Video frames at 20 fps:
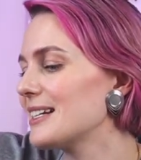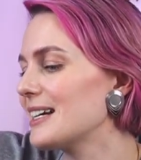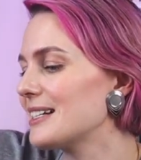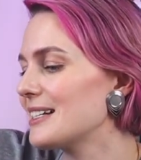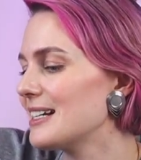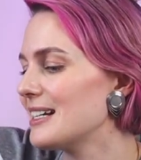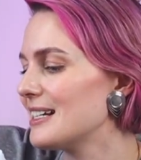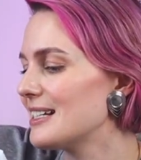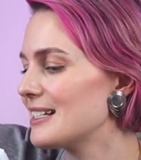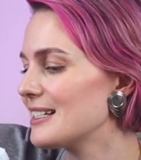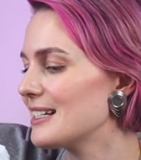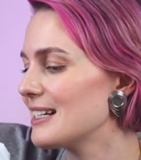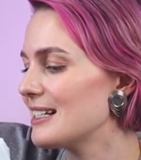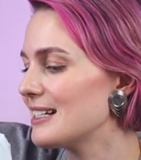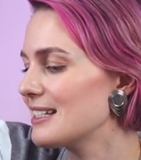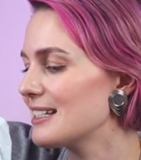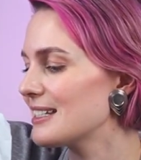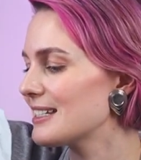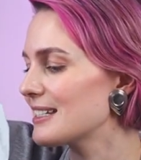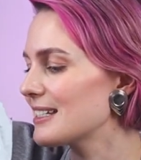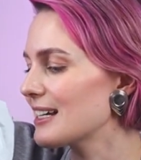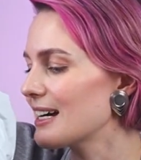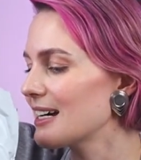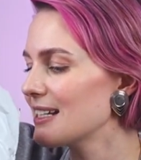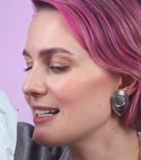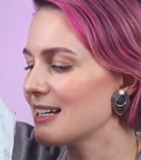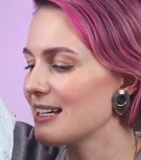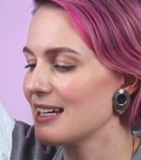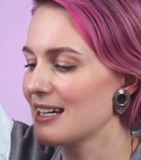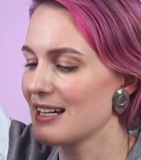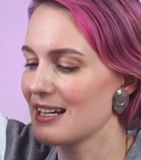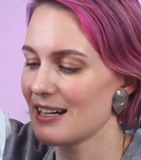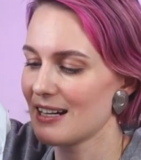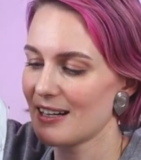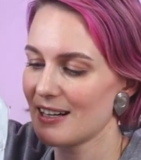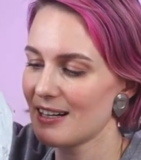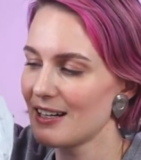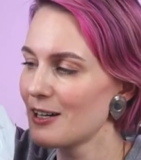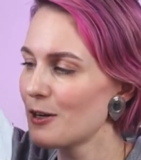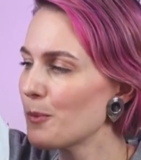that is inside
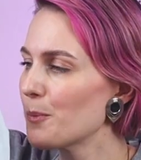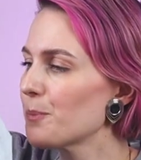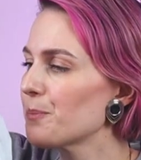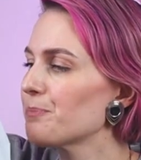here,